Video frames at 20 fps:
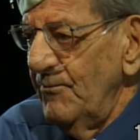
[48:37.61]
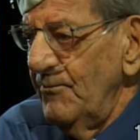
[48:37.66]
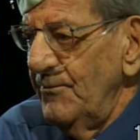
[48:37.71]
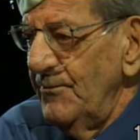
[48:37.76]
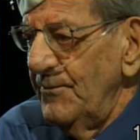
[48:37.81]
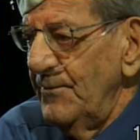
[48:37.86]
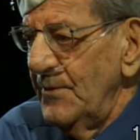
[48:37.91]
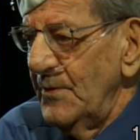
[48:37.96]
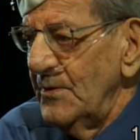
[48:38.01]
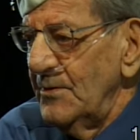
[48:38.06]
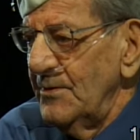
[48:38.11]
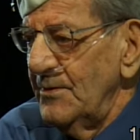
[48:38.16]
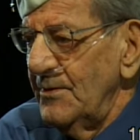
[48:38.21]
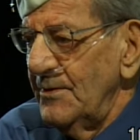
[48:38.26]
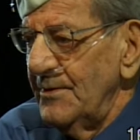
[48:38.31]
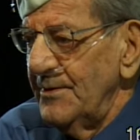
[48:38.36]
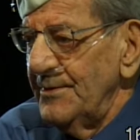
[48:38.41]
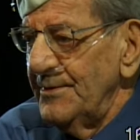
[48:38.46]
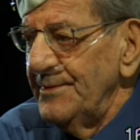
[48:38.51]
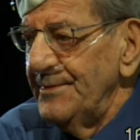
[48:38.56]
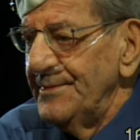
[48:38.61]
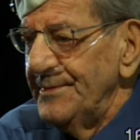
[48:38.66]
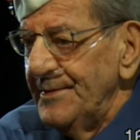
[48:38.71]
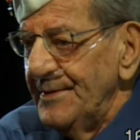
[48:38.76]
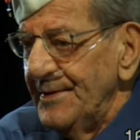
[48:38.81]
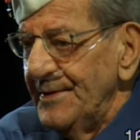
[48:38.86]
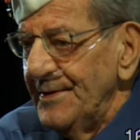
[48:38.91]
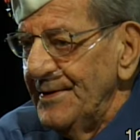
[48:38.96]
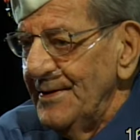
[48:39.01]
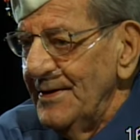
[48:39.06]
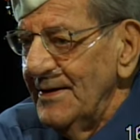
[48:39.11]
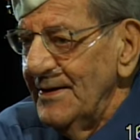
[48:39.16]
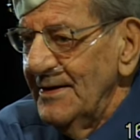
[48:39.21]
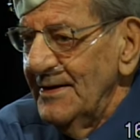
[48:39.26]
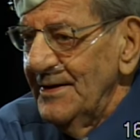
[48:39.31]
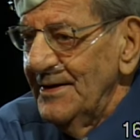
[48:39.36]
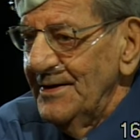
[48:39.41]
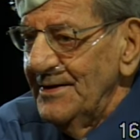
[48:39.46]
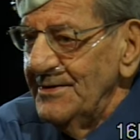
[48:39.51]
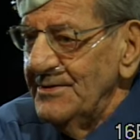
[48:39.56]
And, I, uh,
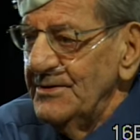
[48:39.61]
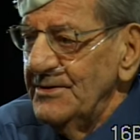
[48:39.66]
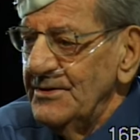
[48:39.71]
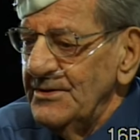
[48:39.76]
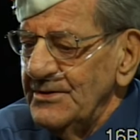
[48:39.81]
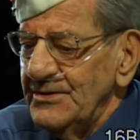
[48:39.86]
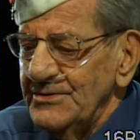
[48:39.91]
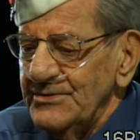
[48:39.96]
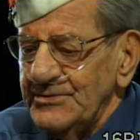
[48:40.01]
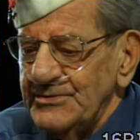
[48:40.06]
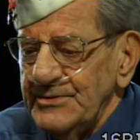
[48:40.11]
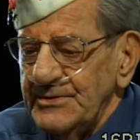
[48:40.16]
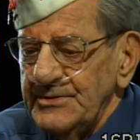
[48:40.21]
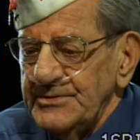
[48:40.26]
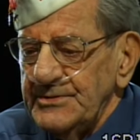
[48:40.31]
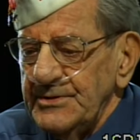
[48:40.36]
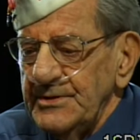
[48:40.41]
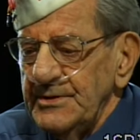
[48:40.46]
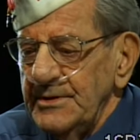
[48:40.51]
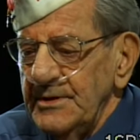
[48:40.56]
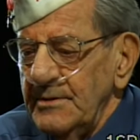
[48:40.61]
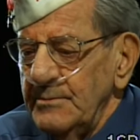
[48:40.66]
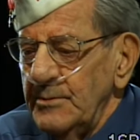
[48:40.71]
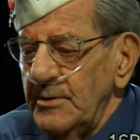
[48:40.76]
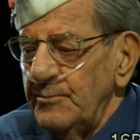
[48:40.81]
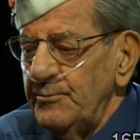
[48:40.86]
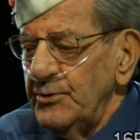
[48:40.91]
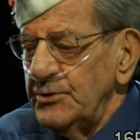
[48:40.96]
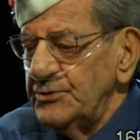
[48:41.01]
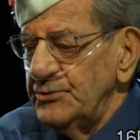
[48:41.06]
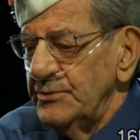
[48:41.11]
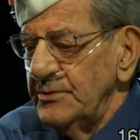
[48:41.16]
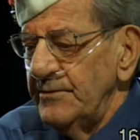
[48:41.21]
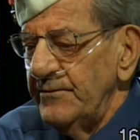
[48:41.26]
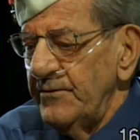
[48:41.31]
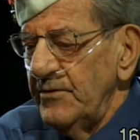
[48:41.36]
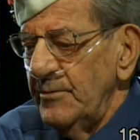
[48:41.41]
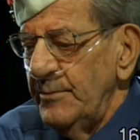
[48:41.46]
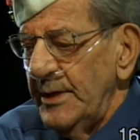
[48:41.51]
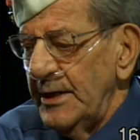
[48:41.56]
and he says, uh, I'm going to put you in for the medal.
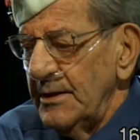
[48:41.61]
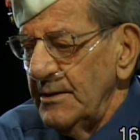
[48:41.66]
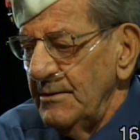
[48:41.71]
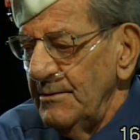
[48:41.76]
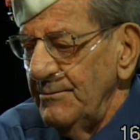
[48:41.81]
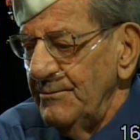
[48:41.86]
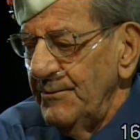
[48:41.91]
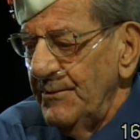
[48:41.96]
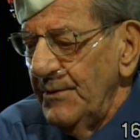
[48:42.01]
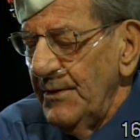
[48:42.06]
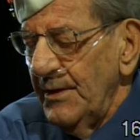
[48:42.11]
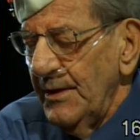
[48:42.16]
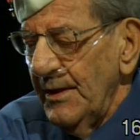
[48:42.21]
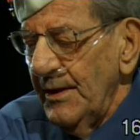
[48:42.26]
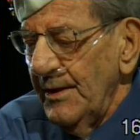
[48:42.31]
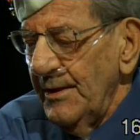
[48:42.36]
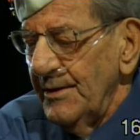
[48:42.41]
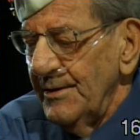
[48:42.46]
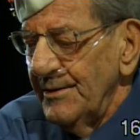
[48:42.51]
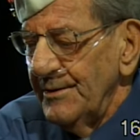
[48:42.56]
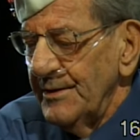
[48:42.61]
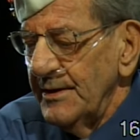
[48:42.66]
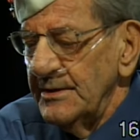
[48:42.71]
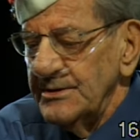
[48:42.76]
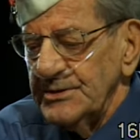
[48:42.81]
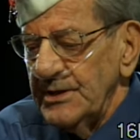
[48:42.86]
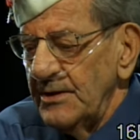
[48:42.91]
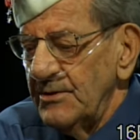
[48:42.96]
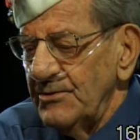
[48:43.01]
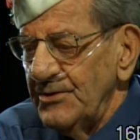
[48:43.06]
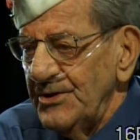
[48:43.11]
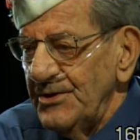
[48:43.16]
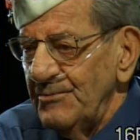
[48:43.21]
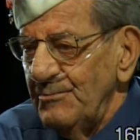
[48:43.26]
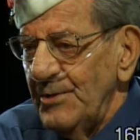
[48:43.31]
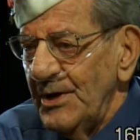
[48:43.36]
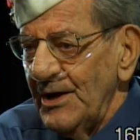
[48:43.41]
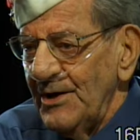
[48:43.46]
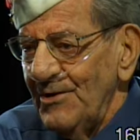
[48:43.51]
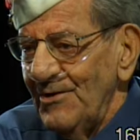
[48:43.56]
I said, I don't need a medal.
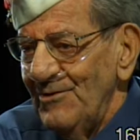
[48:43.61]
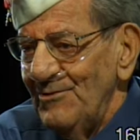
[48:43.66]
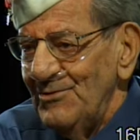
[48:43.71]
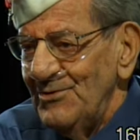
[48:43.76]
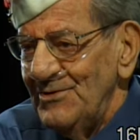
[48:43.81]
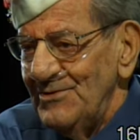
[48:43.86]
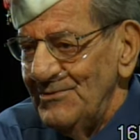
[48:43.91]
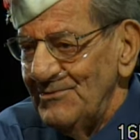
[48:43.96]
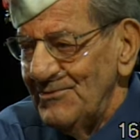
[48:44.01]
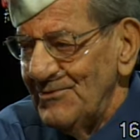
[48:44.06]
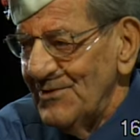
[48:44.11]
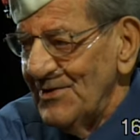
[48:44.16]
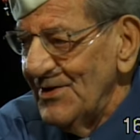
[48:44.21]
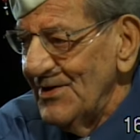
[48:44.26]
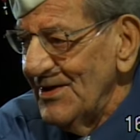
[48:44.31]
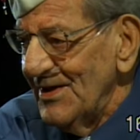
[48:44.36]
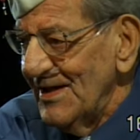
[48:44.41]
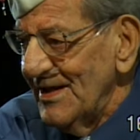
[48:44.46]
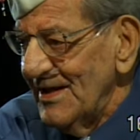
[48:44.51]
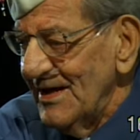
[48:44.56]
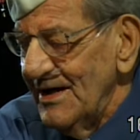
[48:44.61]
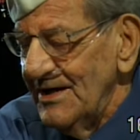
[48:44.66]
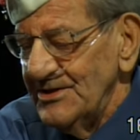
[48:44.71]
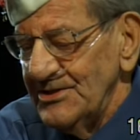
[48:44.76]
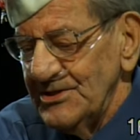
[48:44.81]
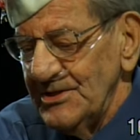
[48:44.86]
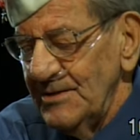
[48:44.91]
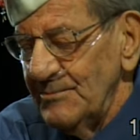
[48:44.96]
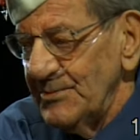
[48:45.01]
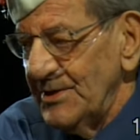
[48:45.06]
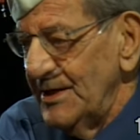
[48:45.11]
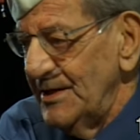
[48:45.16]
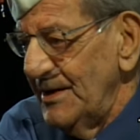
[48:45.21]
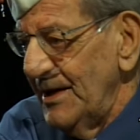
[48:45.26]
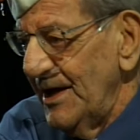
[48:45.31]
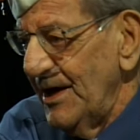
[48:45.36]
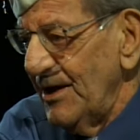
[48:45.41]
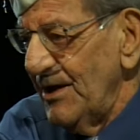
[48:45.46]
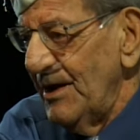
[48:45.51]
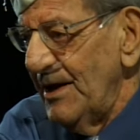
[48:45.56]
I said, I'm getting the hell out of
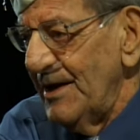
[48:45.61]
here.